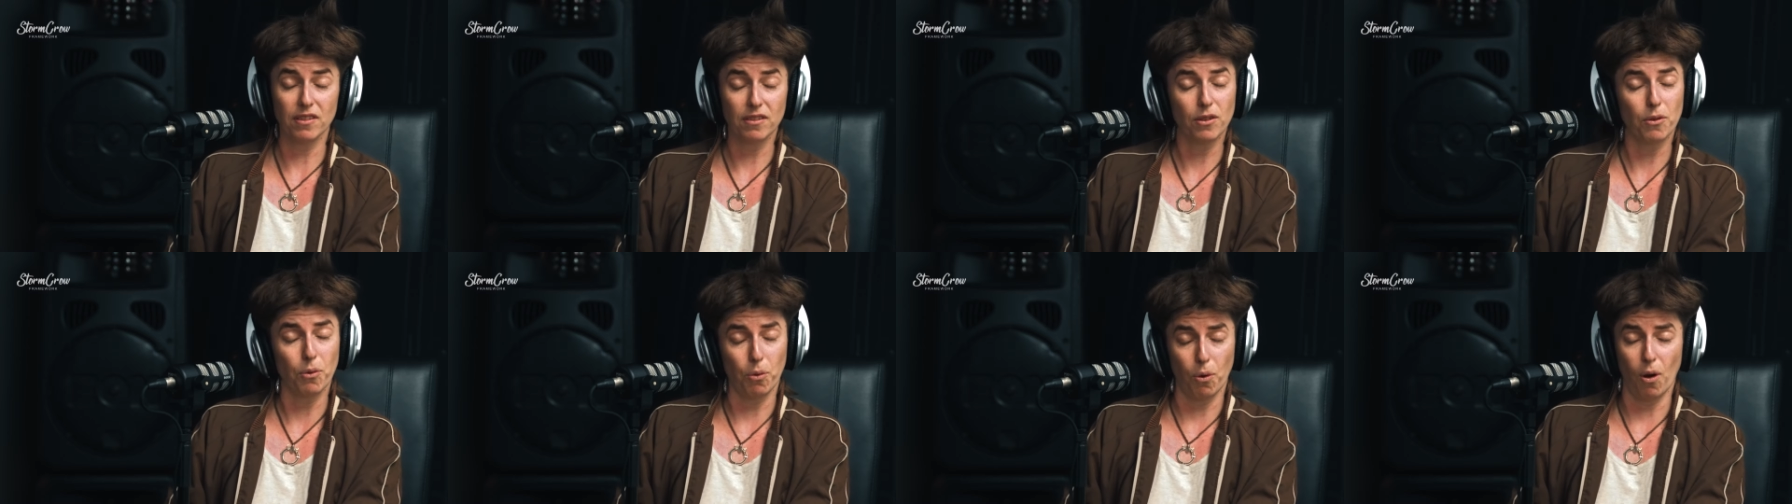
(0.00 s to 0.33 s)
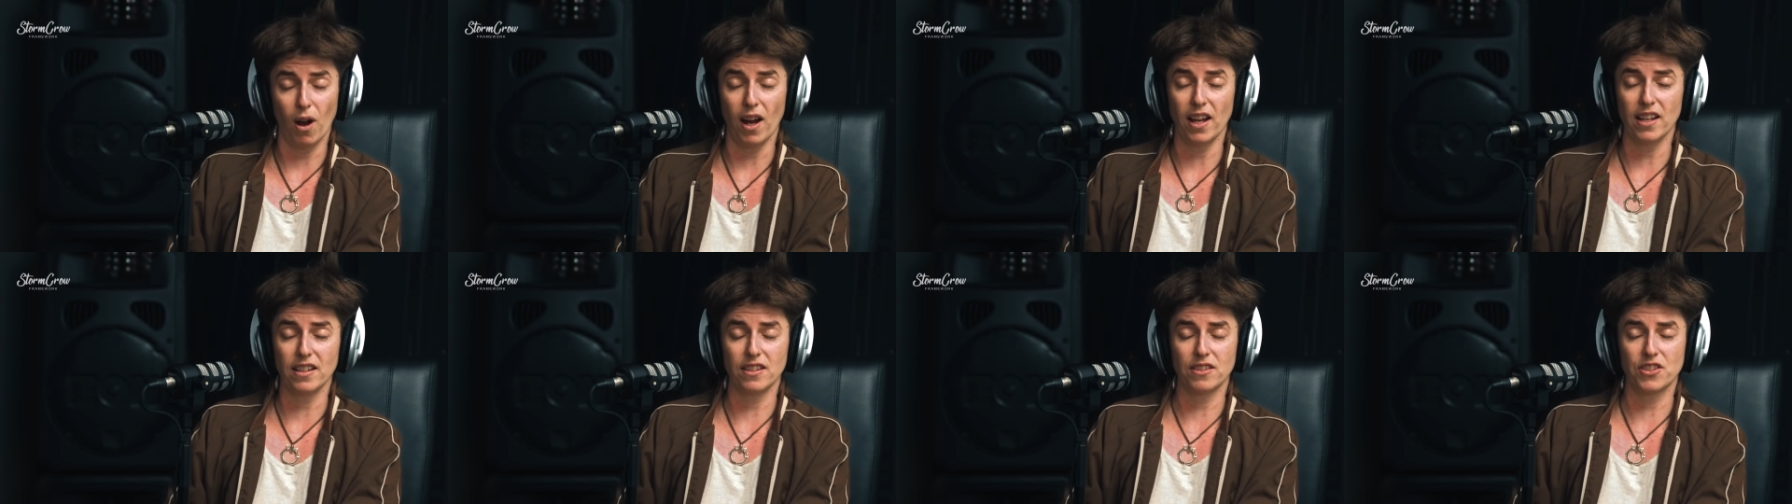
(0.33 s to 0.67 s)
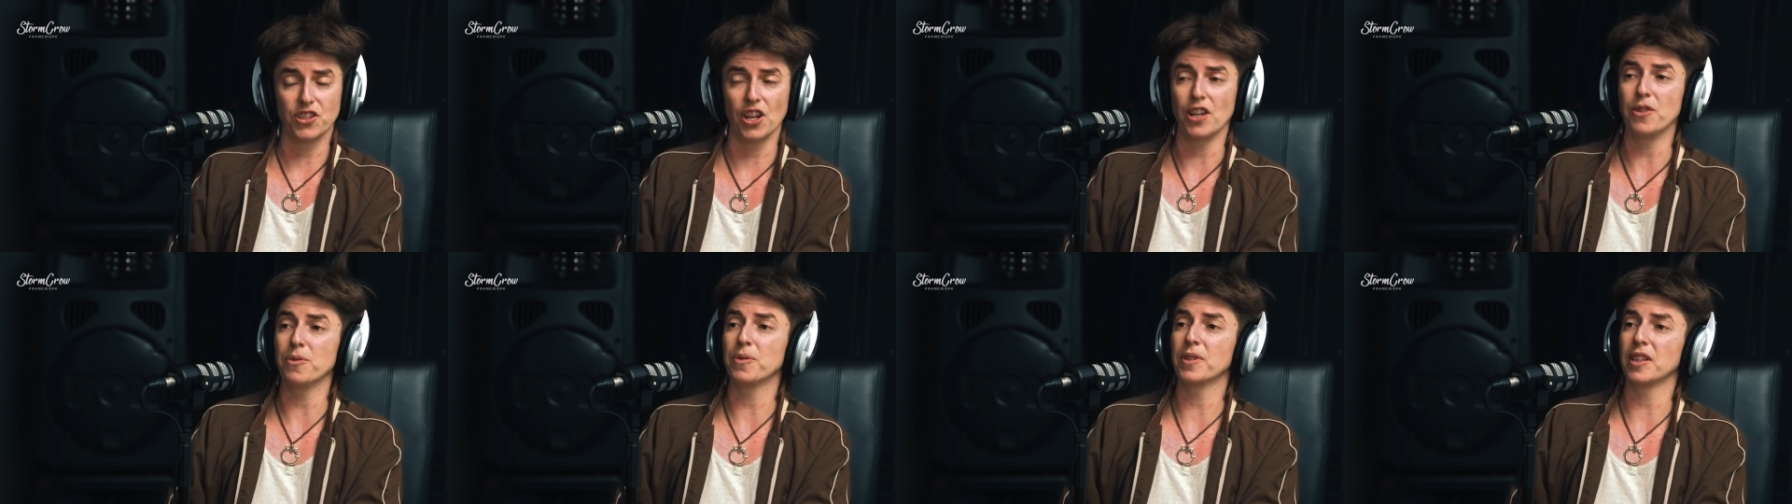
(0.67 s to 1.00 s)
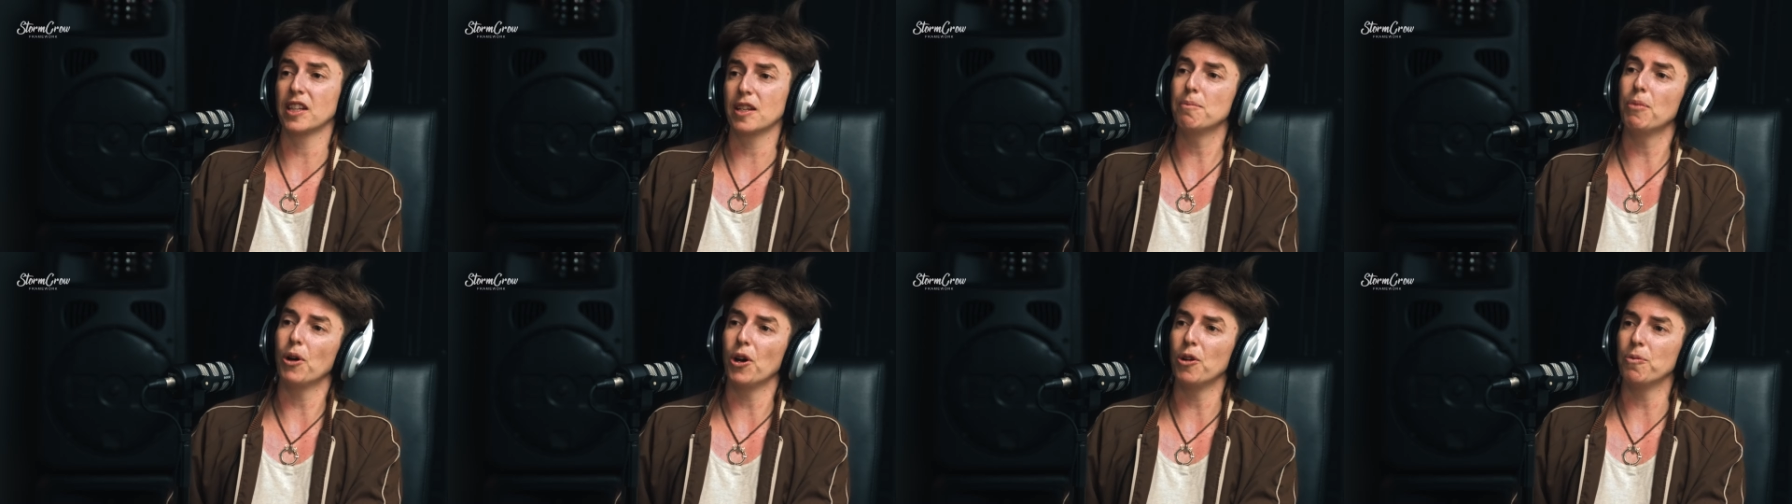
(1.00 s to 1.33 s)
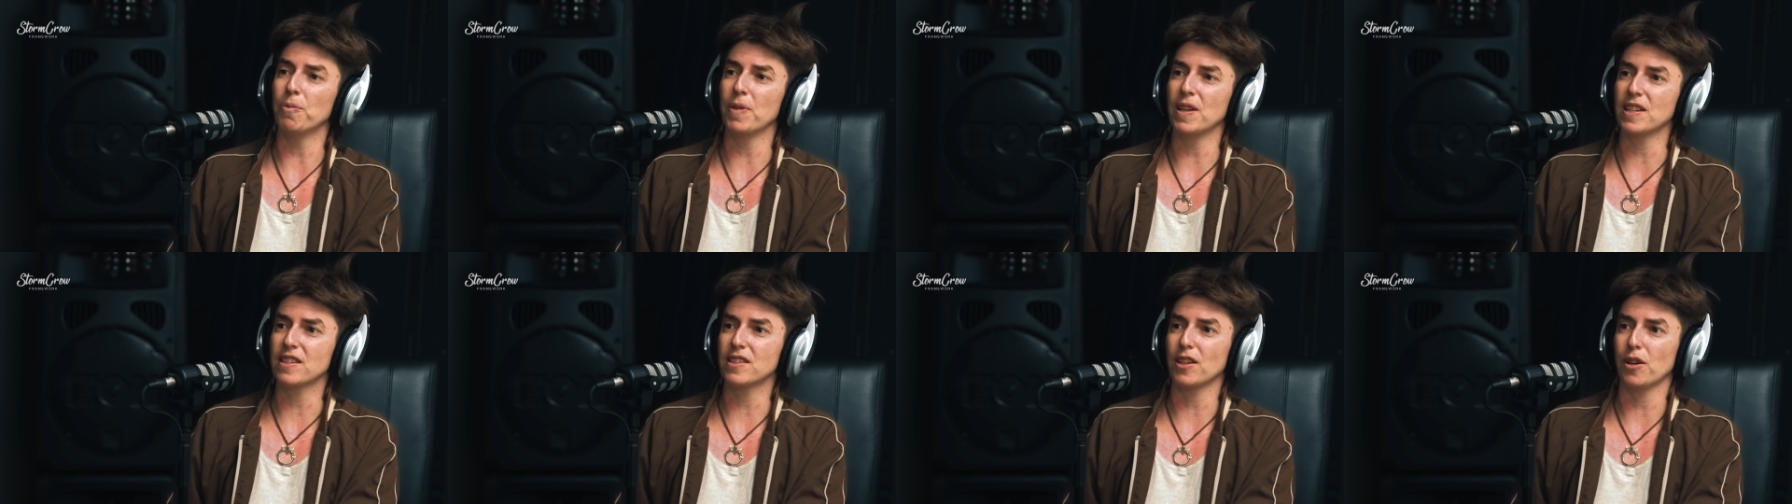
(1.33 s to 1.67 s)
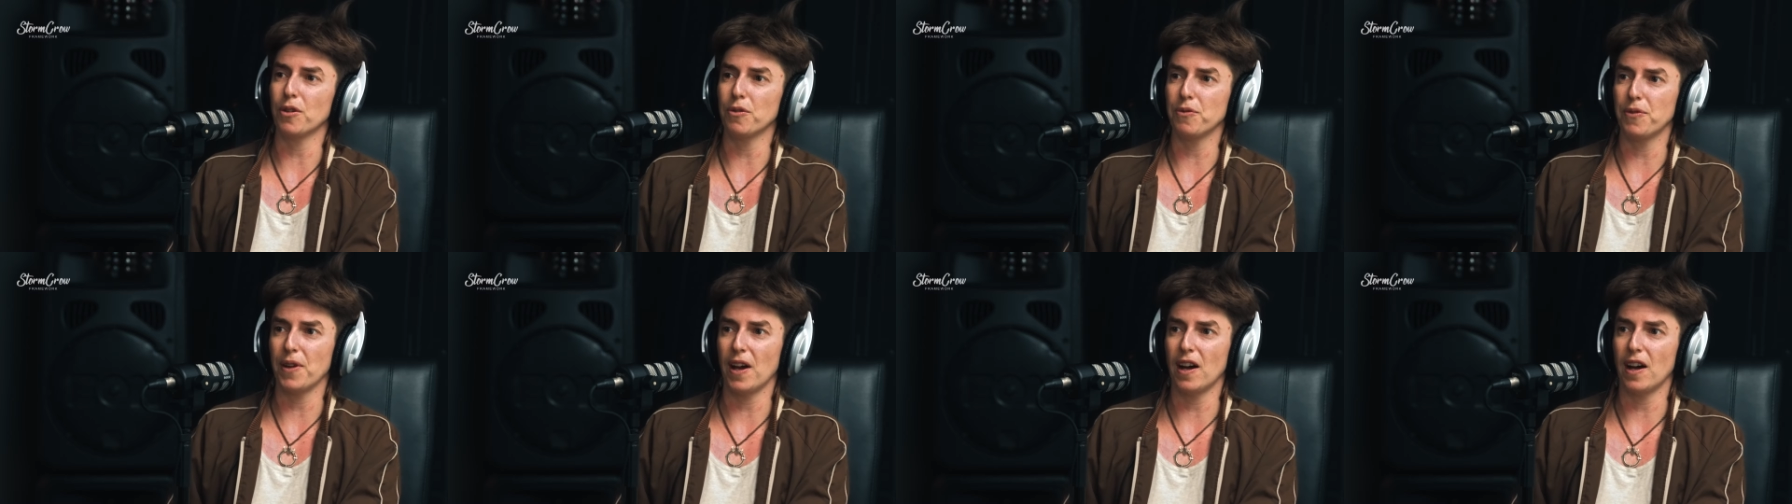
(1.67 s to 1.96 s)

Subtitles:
quite genuinely burnt myself